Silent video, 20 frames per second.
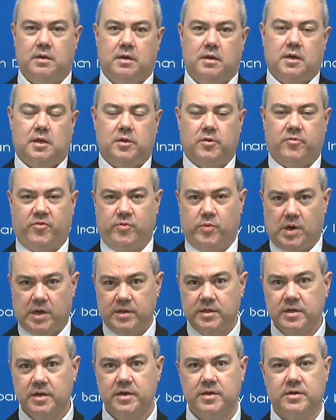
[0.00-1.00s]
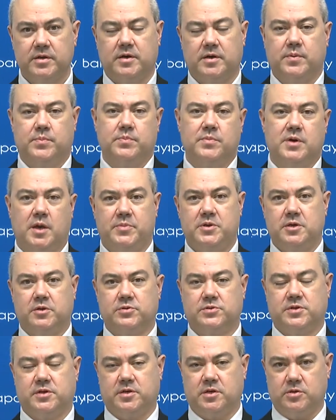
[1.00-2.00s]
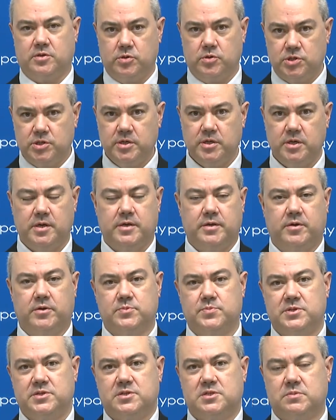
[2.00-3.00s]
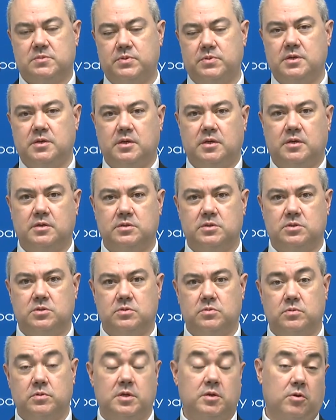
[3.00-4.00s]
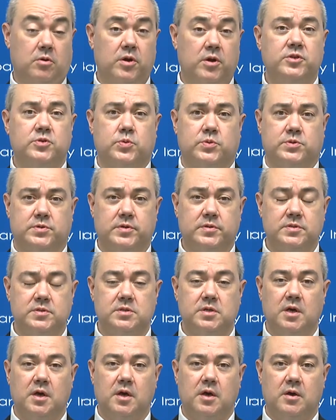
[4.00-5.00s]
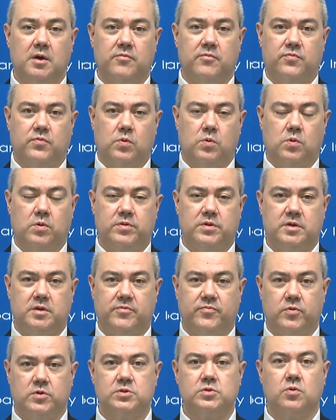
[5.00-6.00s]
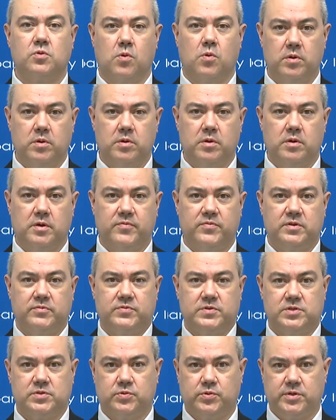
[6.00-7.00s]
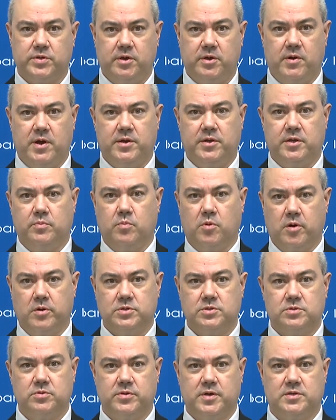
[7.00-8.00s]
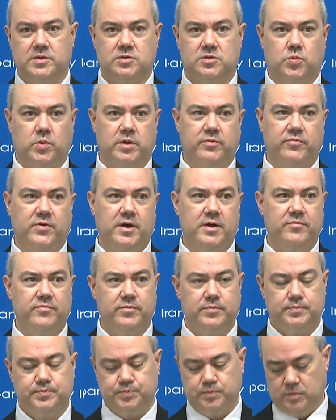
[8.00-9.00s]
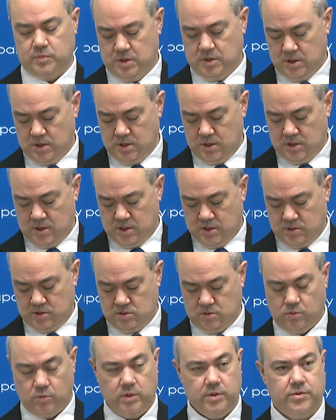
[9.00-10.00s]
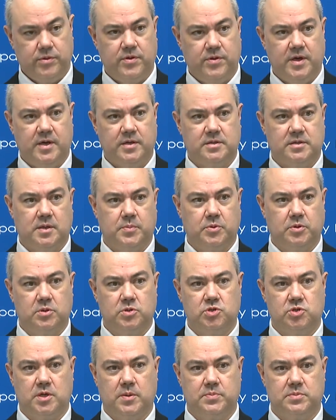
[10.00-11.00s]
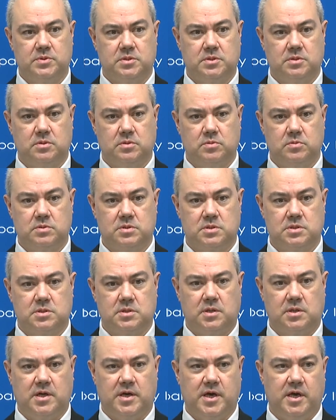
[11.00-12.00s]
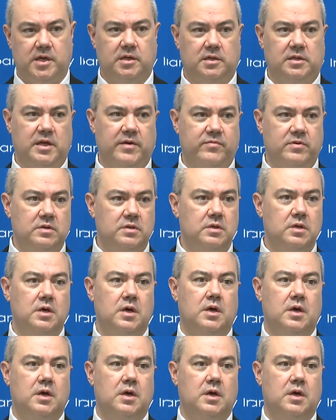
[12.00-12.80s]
Hello, everyone. I'm Hiko Sakaguchi, and I'll be speaking to the earnings results for the first quarter of the fiscal year ending March 2025. And so with that, I'm going to jump to slide 11.